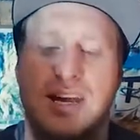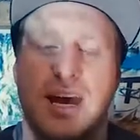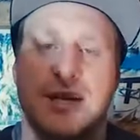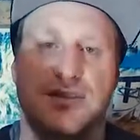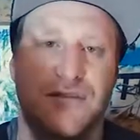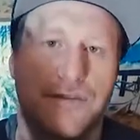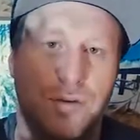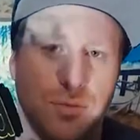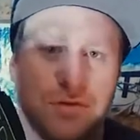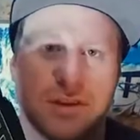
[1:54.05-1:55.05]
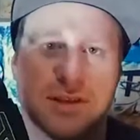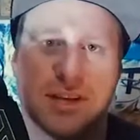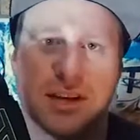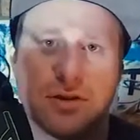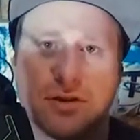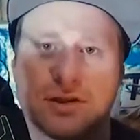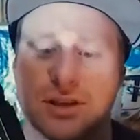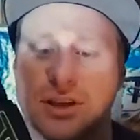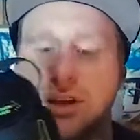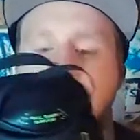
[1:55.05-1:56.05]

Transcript: Head's Form Fit technology.